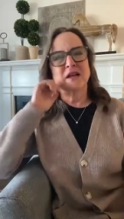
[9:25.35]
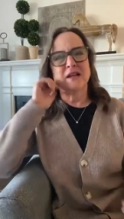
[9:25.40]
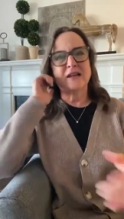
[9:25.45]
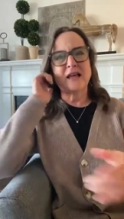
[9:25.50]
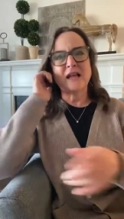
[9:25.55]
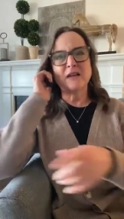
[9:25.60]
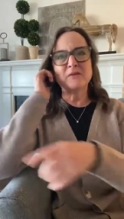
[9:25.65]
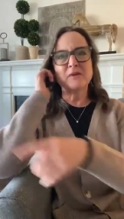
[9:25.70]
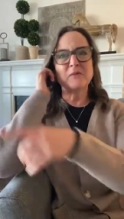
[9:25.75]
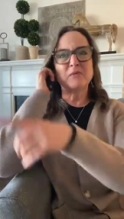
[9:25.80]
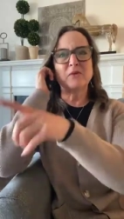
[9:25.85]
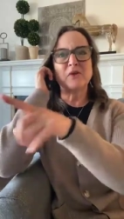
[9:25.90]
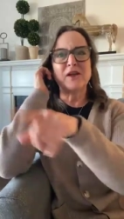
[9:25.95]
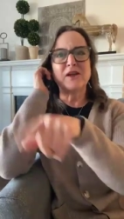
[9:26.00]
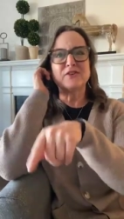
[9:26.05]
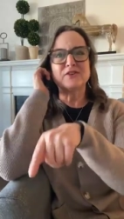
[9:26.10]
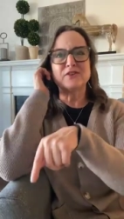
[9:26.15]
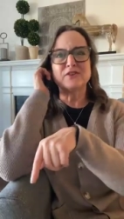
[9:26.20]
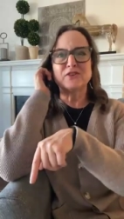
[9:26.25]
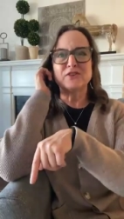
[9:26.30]
A lot of people
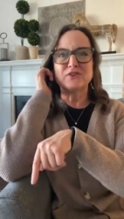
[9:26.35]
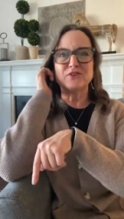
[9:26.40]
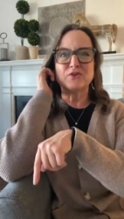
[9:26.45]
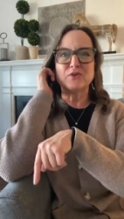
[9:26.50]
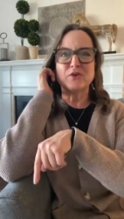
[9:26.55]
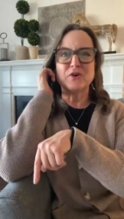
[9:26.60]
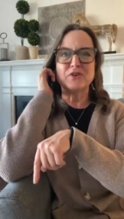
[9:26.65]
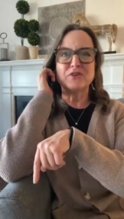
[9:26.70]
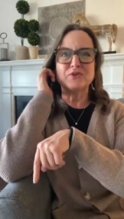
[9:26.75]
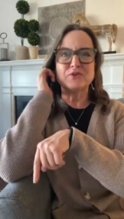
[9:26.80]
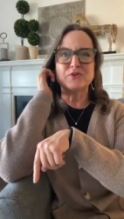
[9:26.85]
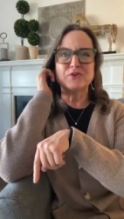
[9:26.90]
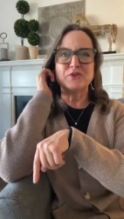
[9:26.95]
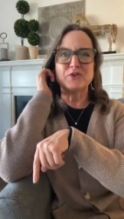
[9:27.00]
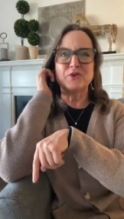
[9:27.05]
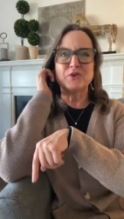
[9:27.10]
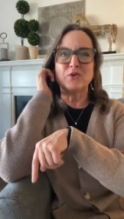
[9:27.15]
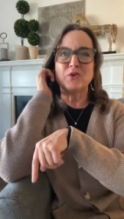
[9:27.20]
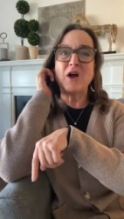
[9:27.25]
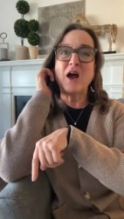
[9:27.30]
enter their door through
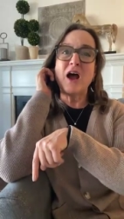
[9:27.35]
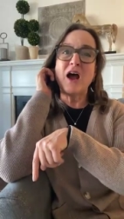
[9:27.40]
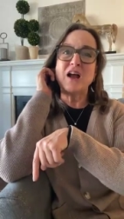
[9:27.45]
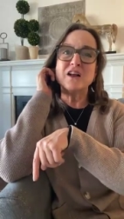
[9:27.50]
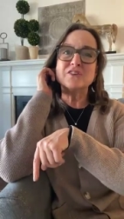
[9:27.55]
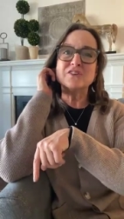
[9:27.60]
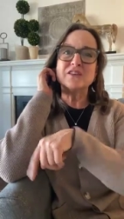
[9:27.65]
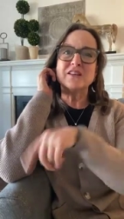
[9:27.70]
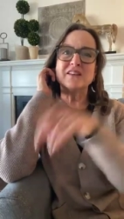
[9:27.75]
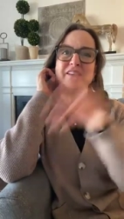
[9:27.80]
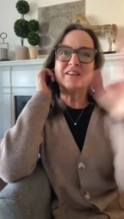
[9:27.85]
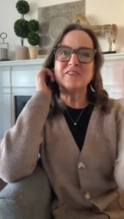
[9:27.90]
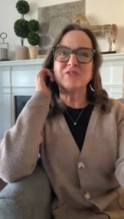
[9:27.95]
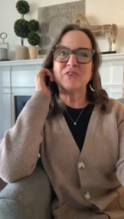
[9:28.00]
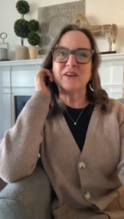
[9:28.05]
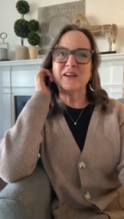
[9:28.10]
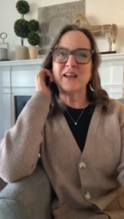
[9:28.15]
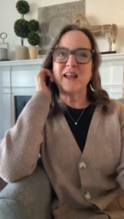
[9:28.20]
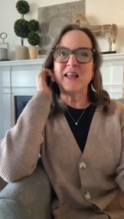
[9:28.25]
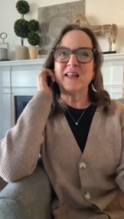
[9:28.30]
the garage and they
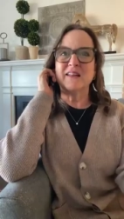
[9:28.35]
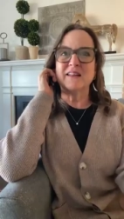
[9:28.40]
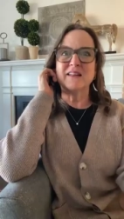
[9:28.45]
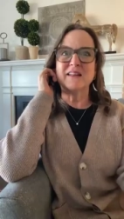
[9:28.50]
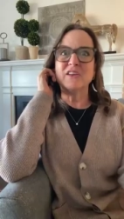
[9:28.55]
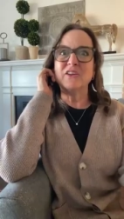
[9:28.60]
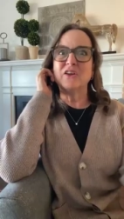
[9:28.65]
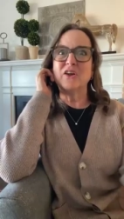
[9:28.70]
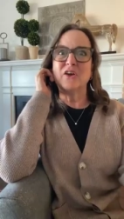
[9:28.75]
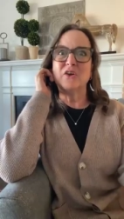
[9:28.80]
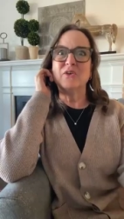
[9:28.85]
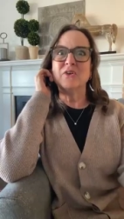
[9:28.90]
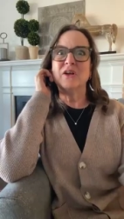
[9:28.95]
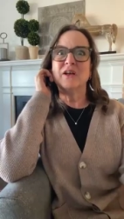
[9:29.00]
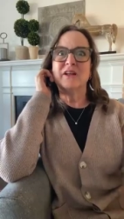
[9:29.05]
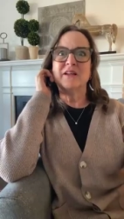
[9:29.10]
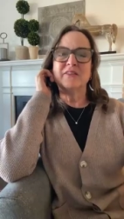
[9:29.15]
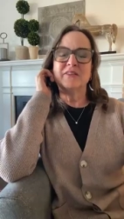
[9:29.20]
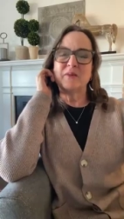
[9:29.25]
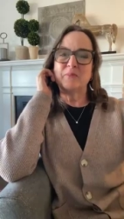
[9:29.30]
forget,
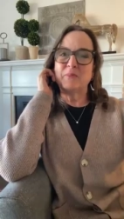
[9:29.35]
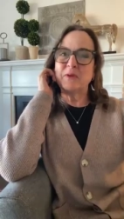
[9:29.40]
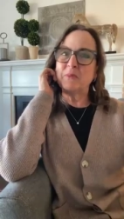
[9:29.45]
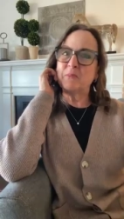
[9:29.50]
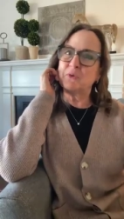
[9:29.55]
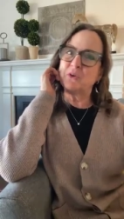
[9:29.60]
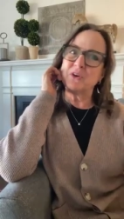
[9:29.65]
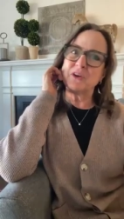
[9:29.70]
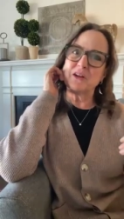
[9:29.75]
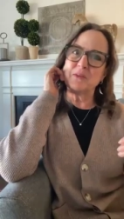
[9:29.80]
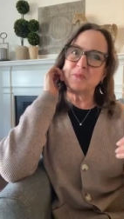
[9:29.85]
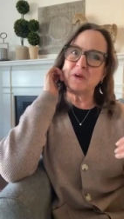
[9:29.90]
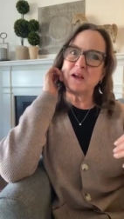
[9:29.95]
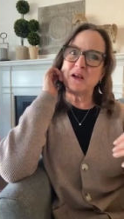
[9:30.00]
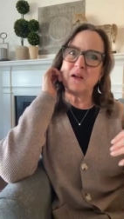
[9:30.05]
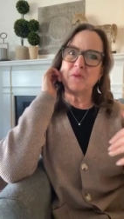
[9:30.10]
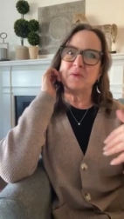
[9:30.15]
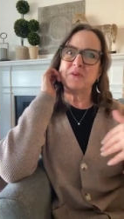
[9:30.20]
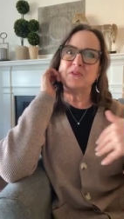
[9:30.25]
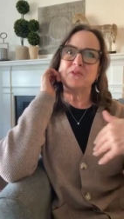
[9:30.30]
that people are going to be
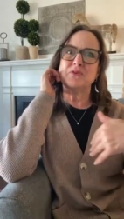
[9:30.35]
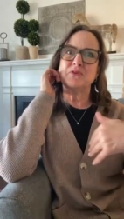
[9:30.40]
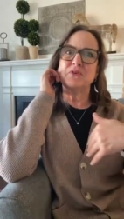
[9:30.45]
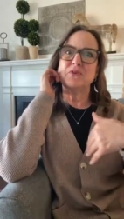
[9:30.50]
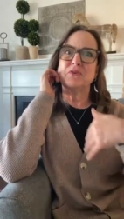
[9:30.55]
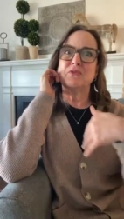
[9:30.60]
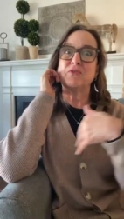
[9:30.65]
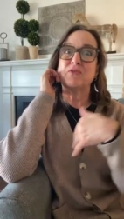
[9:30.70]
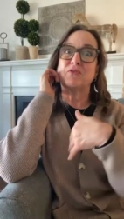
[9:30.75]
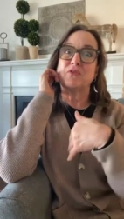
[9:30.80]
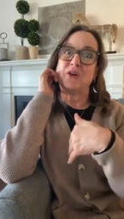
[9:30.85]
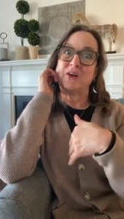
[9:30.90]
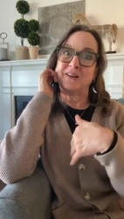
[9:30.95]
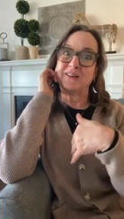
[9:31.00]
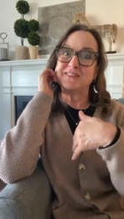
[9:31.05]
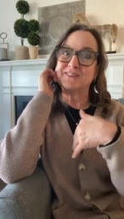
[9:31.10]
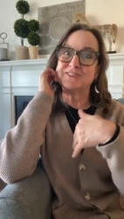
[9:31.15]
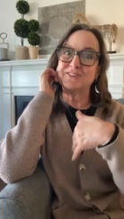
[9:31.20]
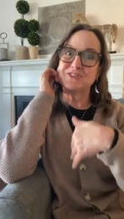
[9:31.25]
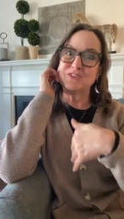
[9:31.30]
coming through the
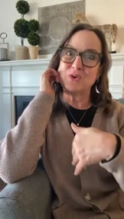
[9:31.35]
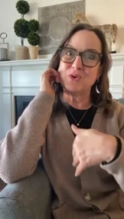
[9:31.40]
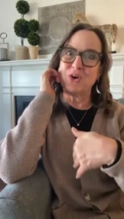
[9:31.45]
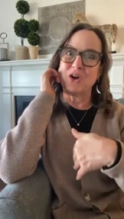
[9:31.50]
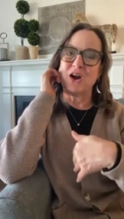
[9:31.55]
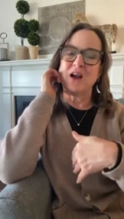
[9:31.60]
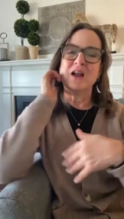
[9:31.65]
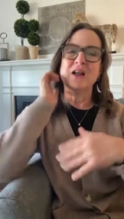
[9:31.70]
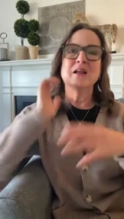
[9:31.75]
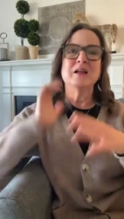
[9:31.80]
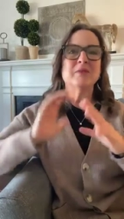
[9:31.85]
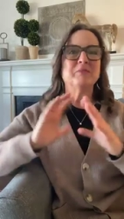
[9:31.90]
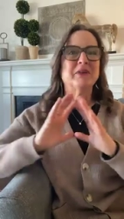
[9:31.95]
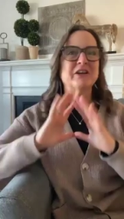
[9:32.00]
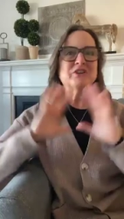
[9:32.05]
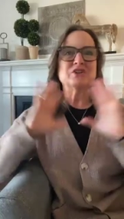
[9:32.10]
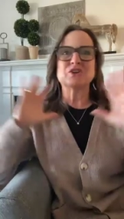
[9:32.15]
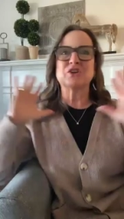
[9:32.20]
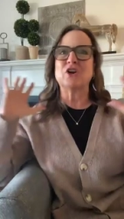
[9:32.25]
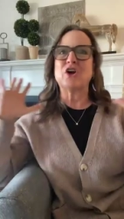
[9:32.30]
front door.
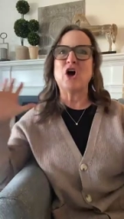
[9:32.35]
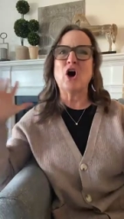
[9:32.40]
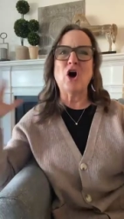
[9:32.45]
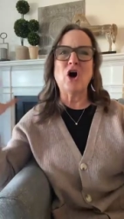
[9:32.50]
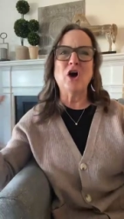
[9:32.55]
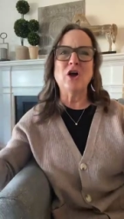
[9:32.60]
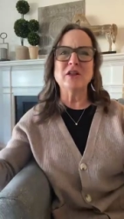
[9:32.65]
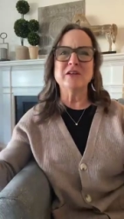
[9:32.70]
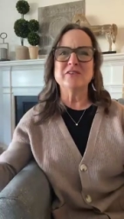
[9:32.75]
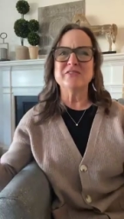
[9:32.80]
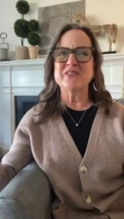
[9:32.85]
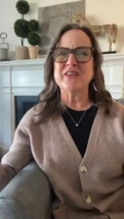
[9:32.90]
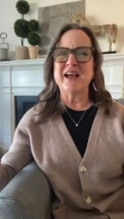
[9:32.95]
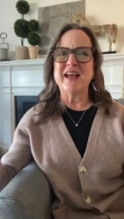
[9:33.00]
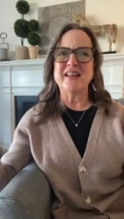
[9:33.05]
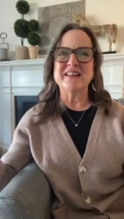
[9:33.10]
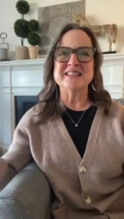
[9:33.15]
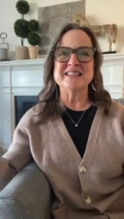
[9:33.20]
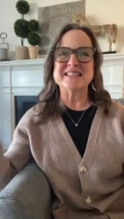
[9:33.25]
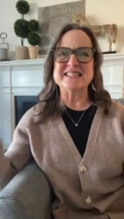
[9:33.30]
Make sure all of
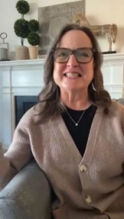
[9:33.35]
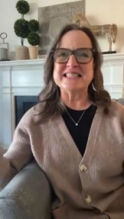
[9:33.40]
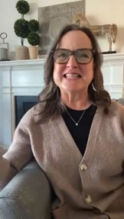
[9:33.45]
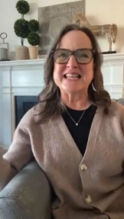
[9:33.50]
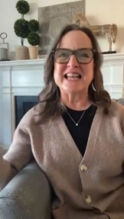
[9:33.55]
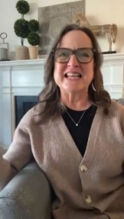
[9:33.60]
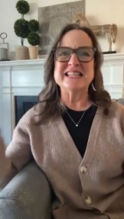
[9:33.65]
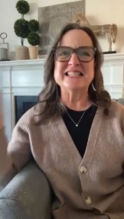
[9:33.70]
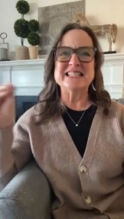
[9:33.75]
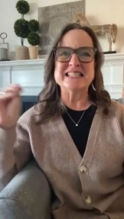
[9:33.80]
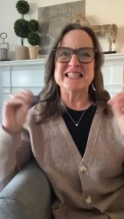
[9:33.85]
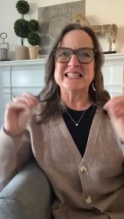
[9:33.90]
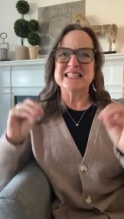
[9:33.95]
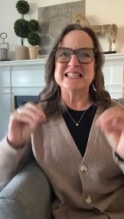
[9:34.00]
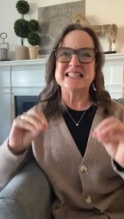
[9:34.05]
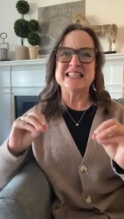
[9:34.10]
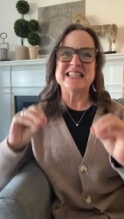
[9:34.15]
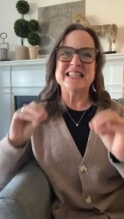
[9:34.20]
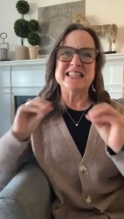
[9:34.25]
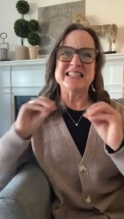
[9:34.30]
that is nice
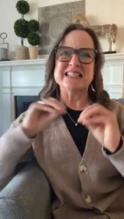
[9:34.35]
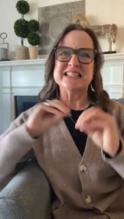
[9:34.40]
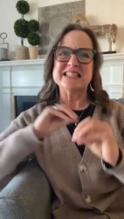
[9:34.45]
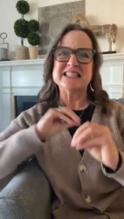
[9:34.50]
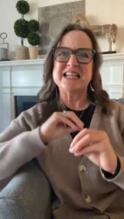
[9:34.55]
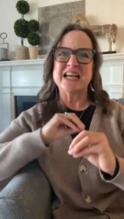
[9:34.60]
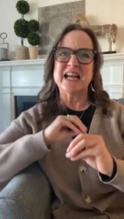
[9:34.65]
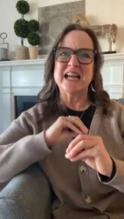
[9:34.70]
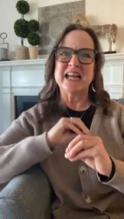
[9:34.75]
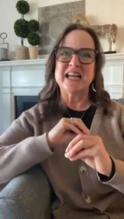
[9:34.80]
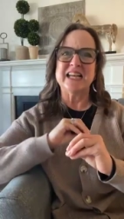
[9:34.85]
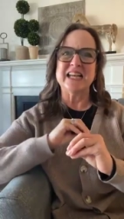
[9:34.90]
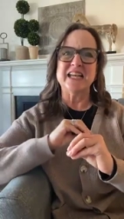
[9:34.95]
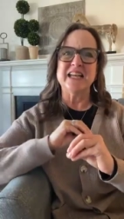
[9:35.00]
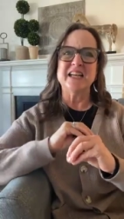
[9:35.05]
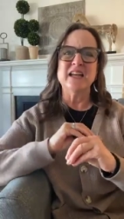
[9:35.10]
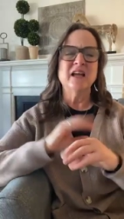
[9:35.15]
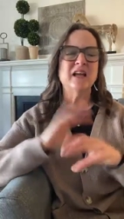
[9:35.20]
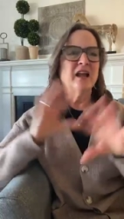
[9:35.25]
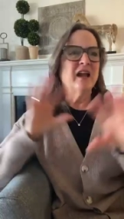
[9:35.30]
and neat and
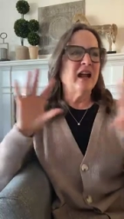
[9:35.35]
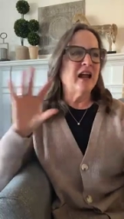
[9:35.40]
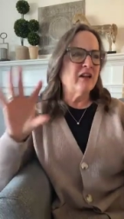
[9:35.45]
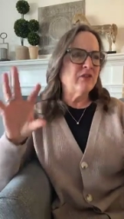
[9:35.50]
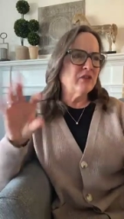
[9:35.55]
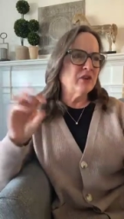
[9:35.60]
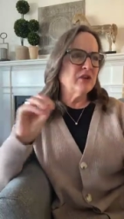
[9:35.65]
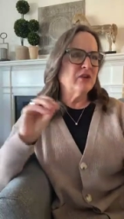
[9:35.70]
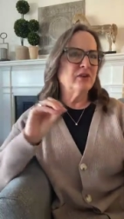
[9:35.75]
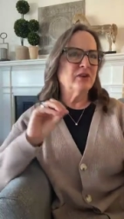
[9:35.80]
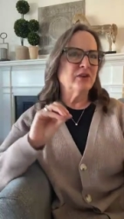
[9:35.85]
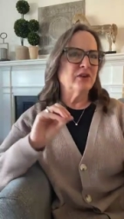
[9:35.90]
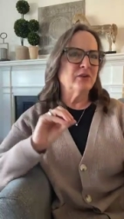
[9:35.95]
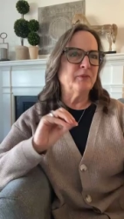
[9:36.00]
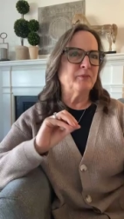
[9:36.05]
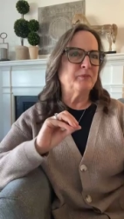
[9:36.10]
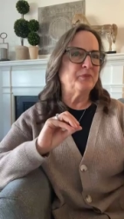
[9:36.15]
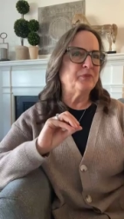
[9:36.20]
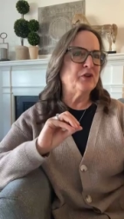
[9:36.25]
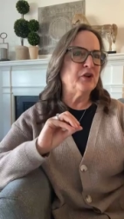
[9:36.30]
tidy. Every
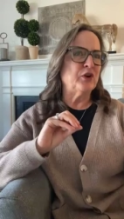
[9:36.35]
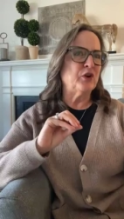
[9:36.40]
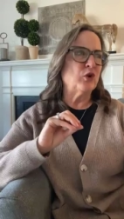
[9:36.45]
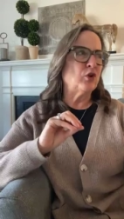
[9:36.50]
little,